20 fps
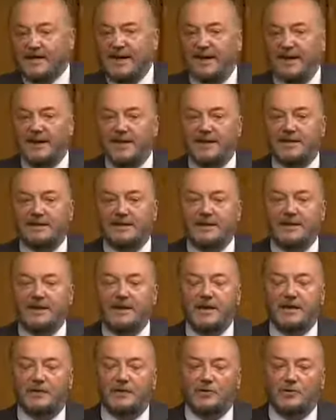Kelly isn't
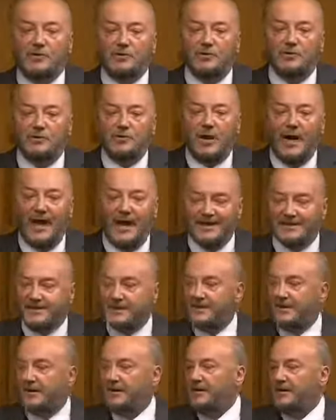here to
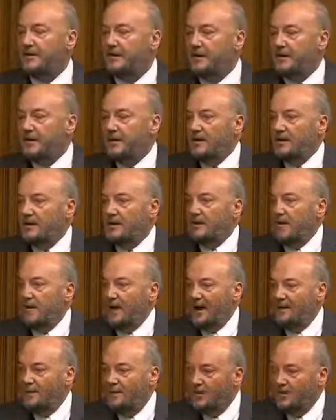answer what
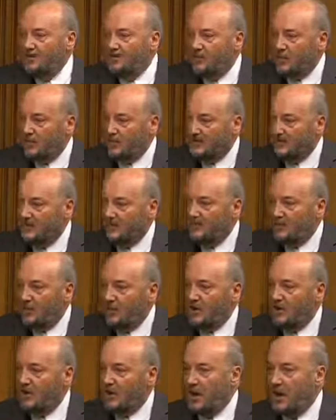I believe were
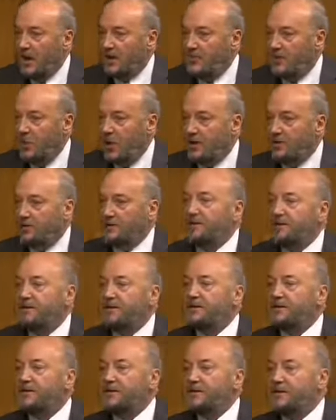several
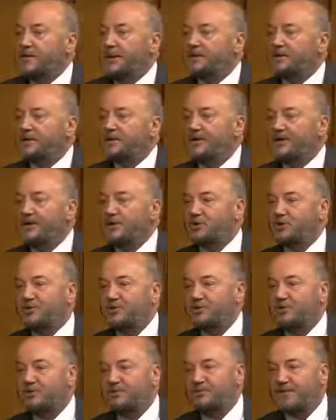unwarranted
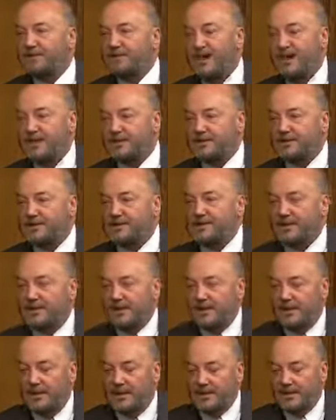interpretations of events
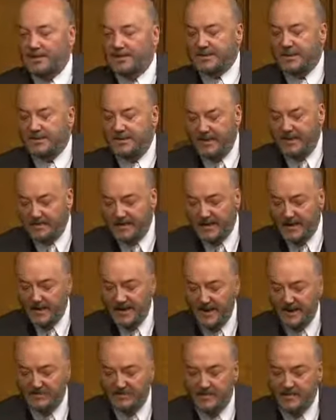surrounding
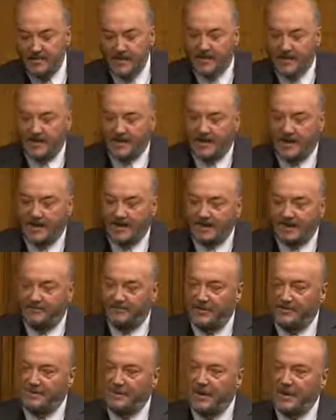him
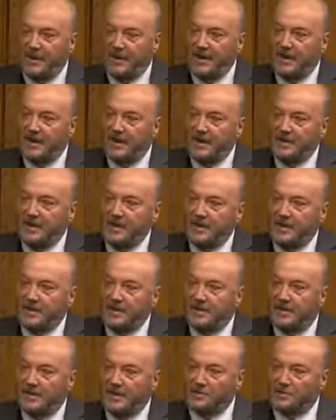given by
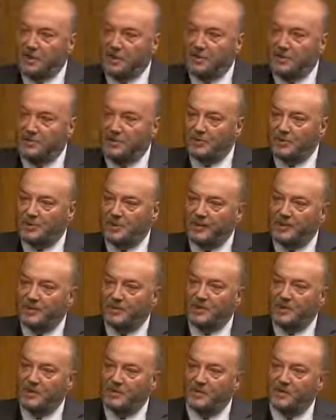the Right Honourable
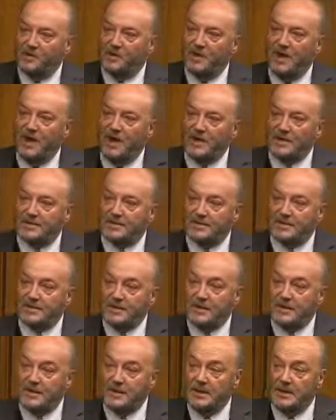gentleman who has
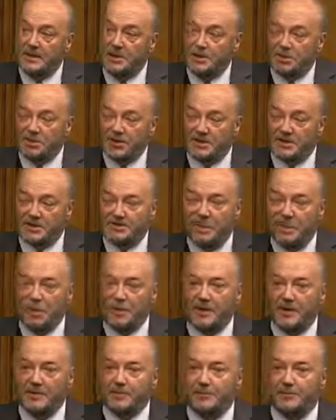just
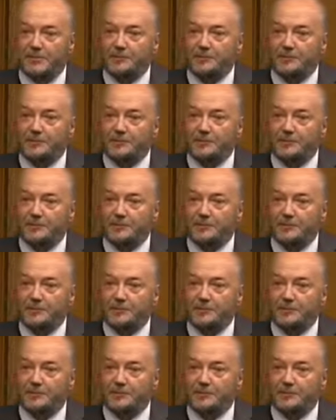spoken.